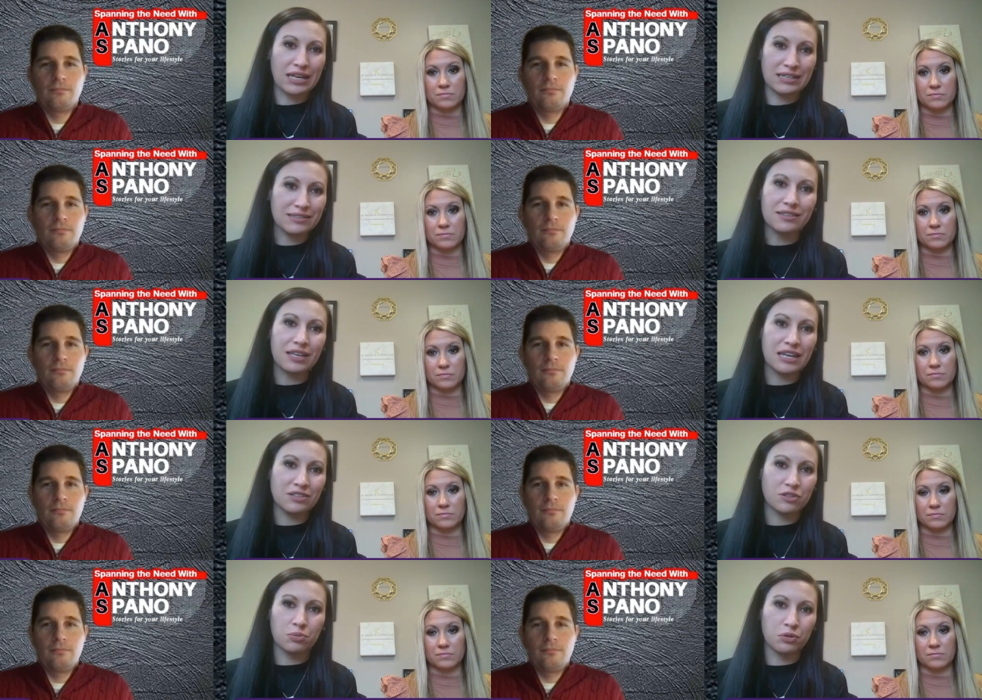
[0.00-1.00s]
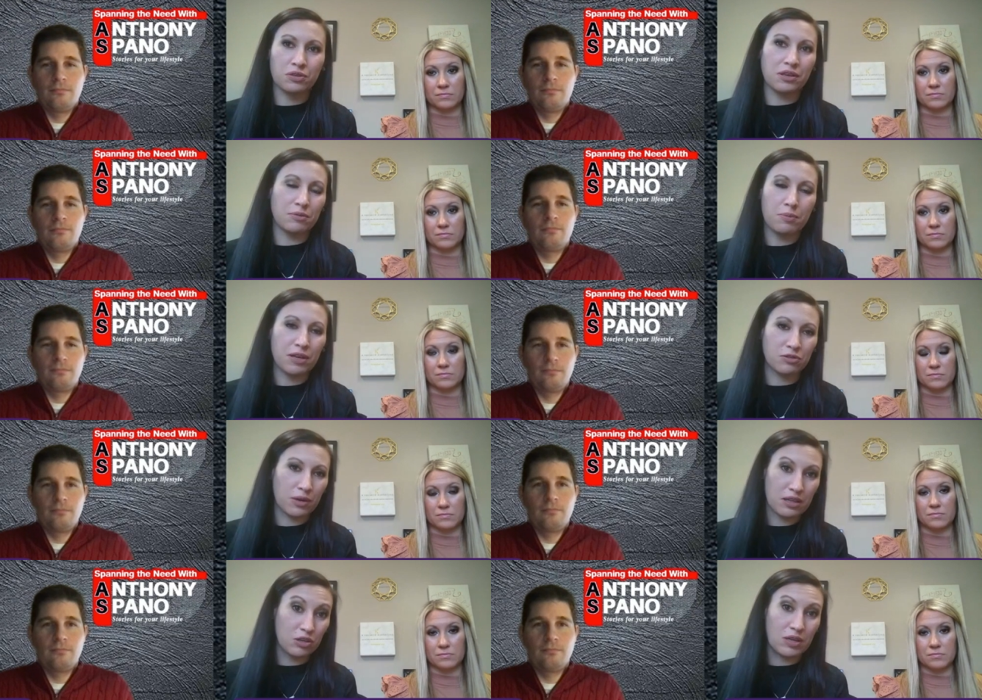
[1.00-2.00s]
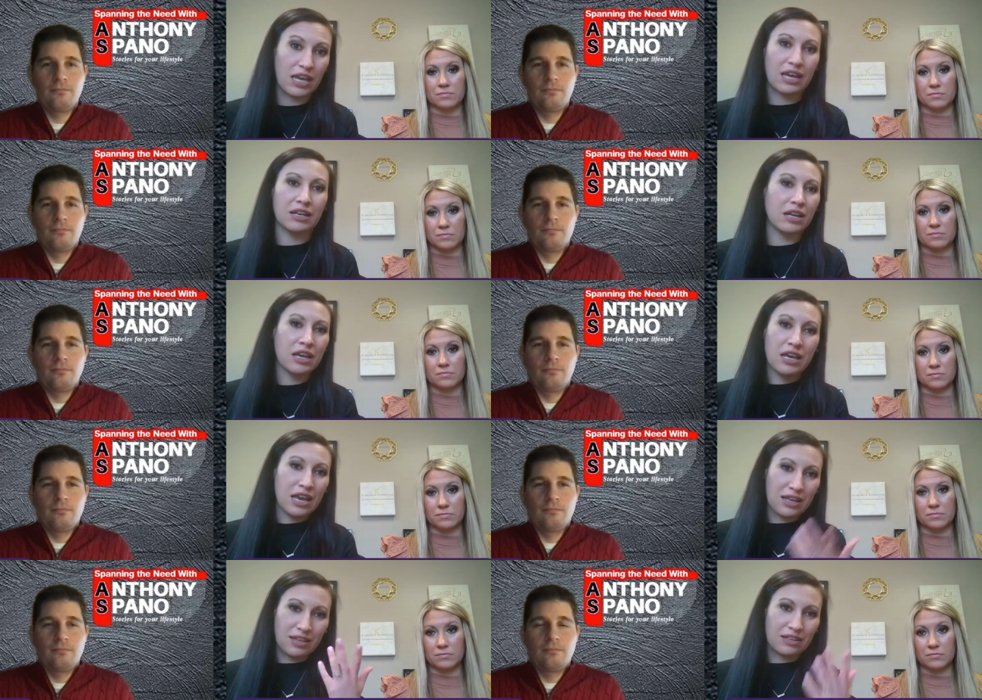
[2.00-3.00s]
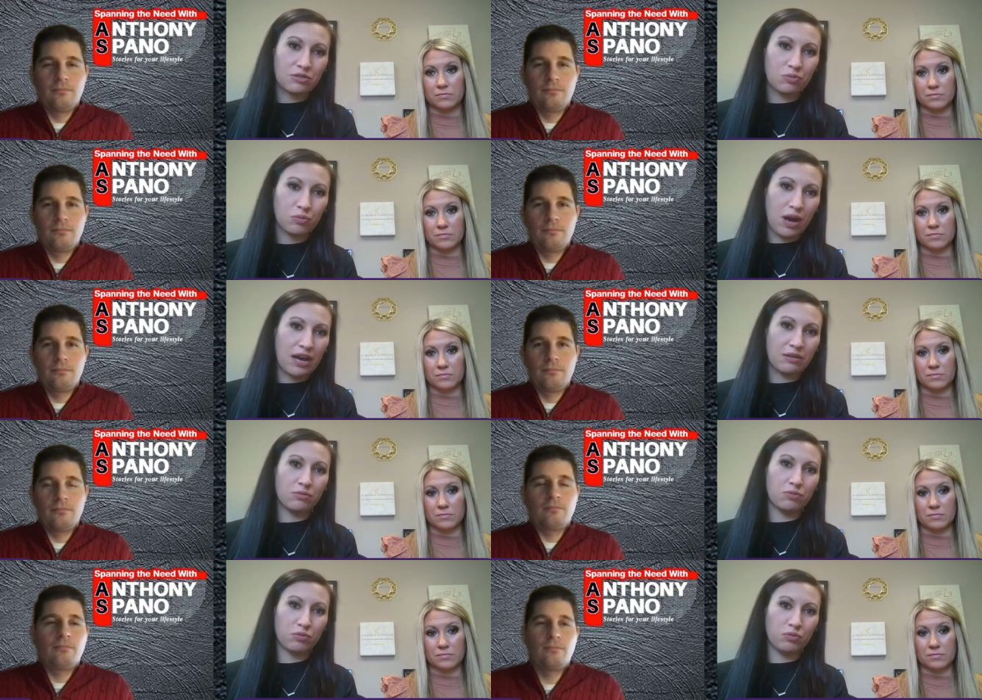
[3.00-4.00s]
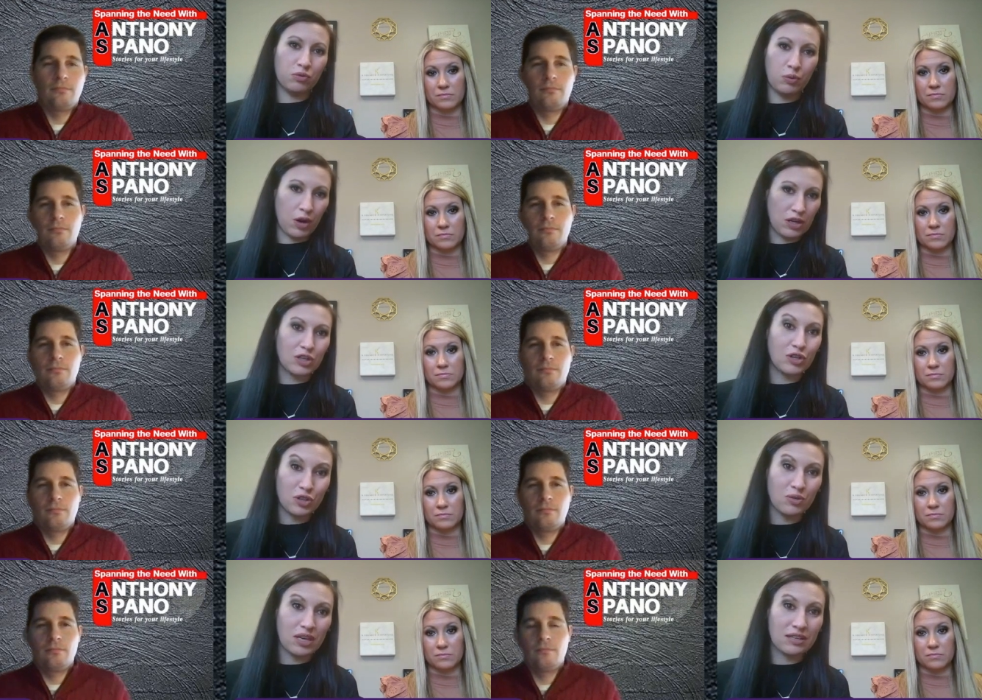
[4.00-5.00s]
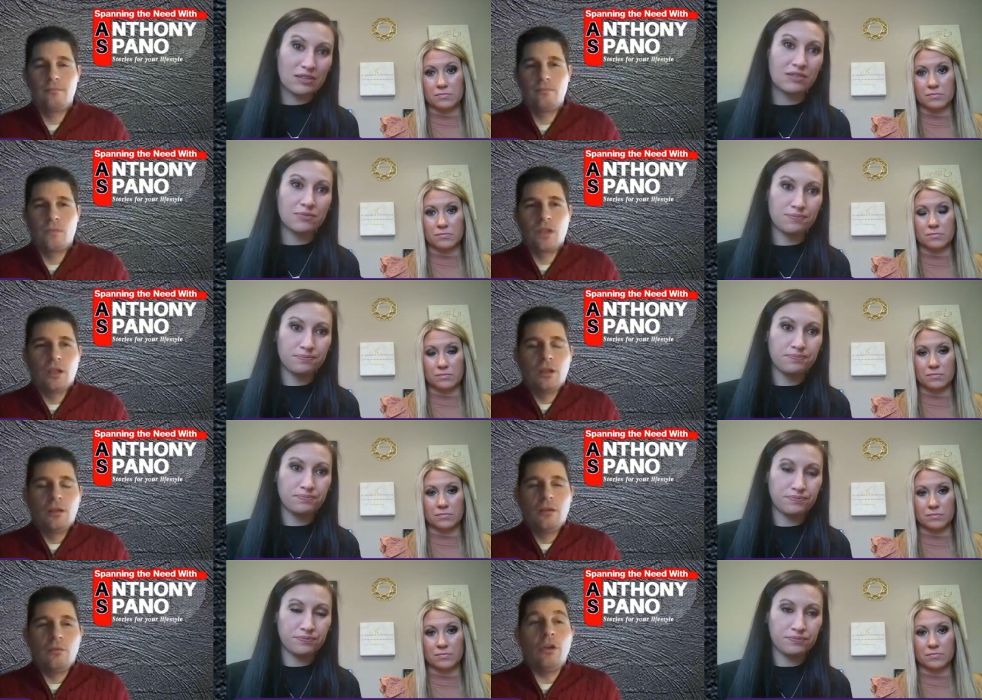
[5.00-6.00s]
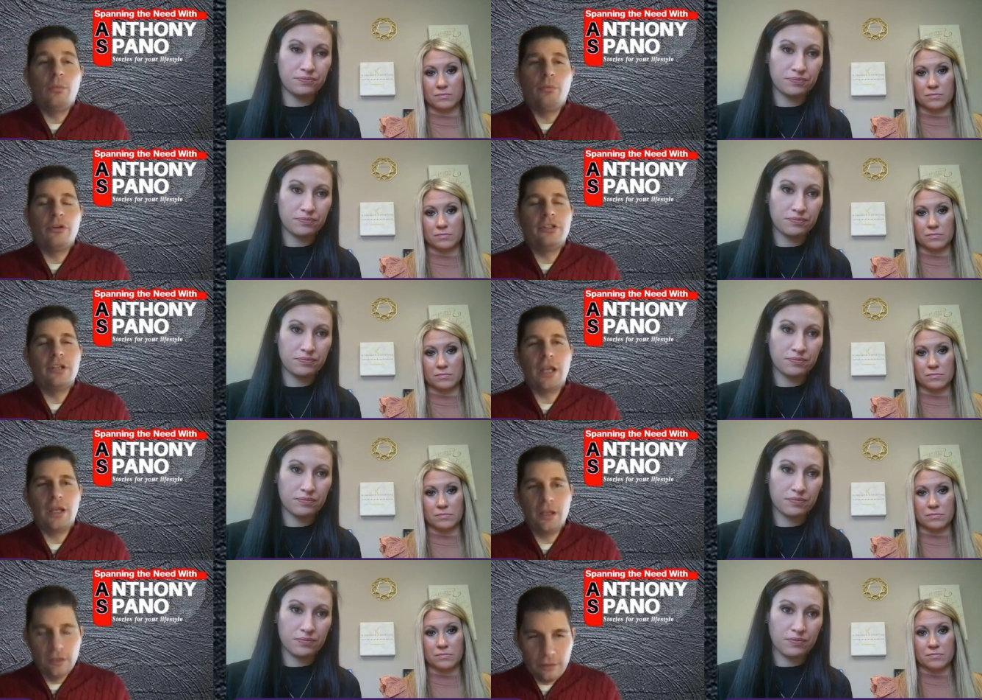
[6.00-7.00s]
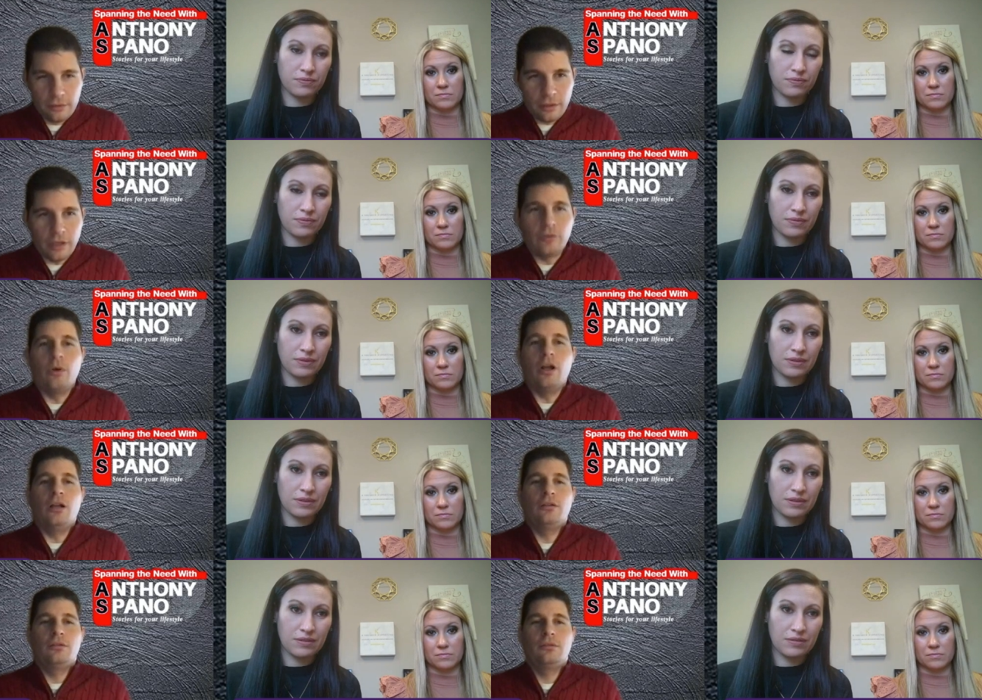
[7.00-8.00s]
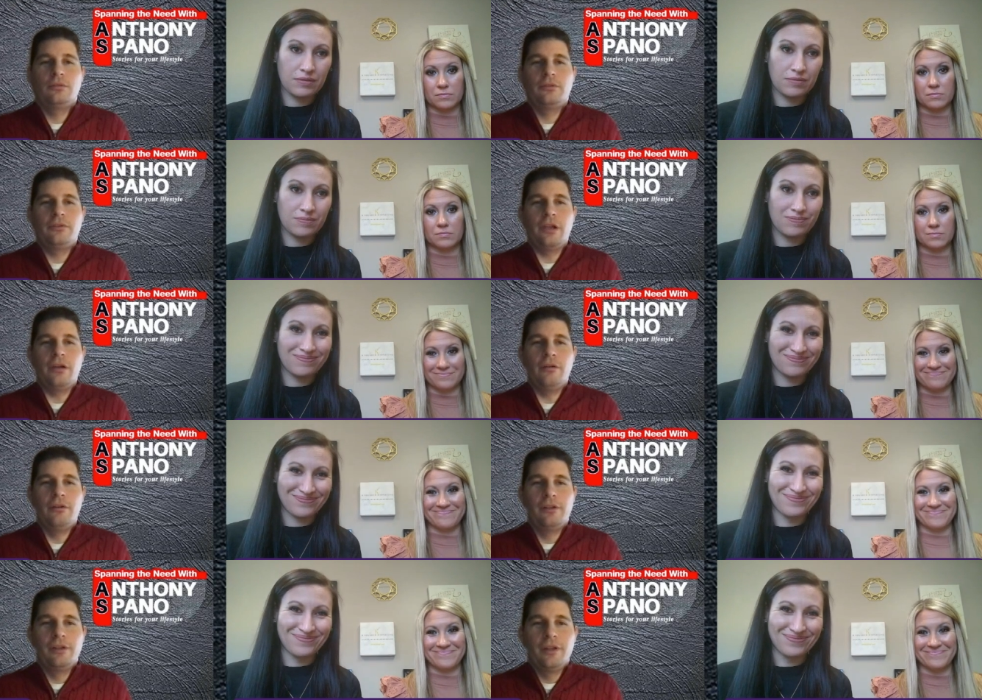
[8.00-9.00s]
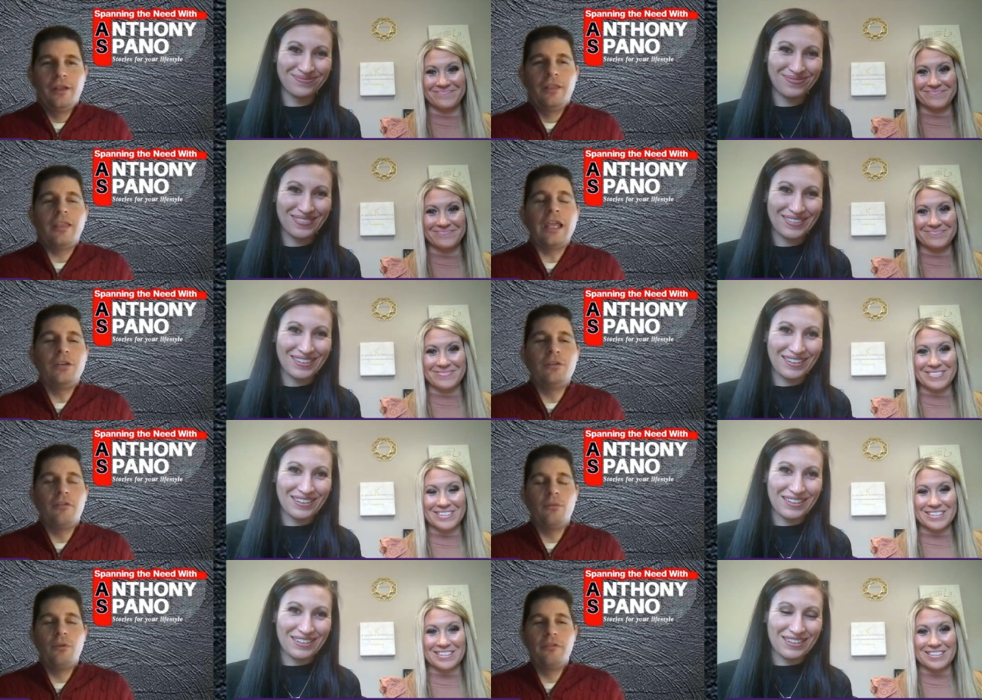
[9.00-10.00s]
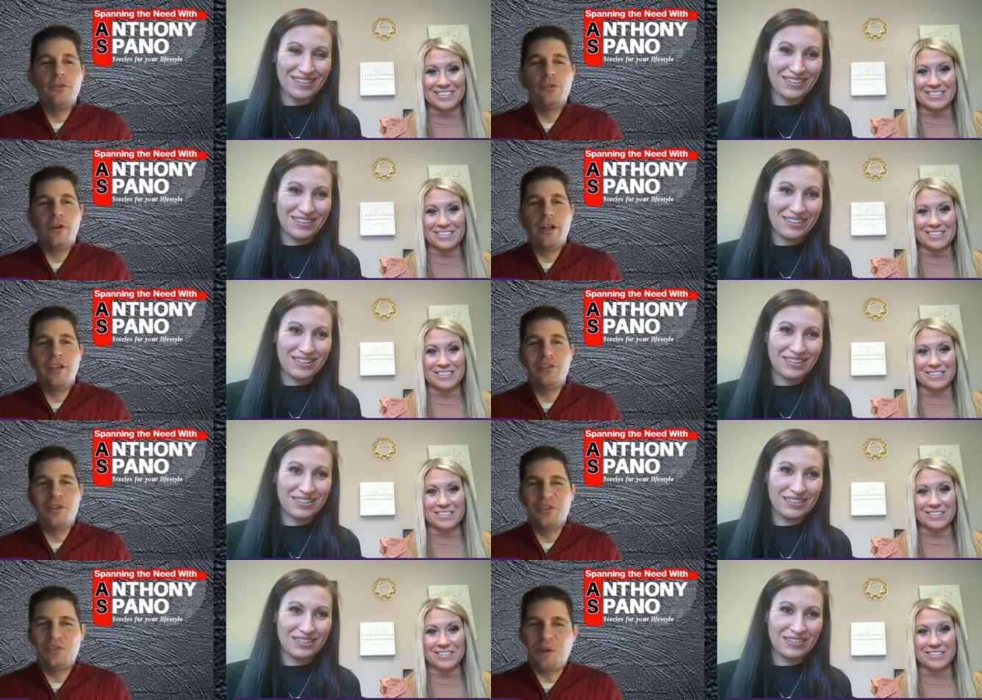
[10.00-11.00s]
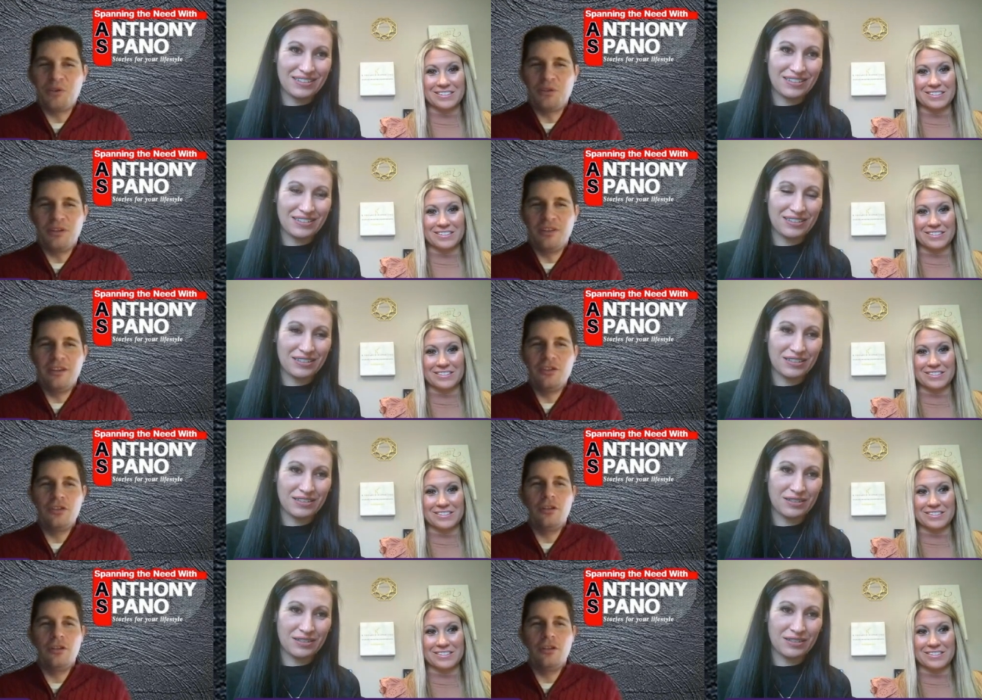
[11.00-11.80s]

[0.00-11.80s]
Speaker 1: to insulate and support them the best way that you can. And that's why we wanted to do this.
Speaker 2: We appreciate it as well. So Thank you, everyone, for joining us on this special edition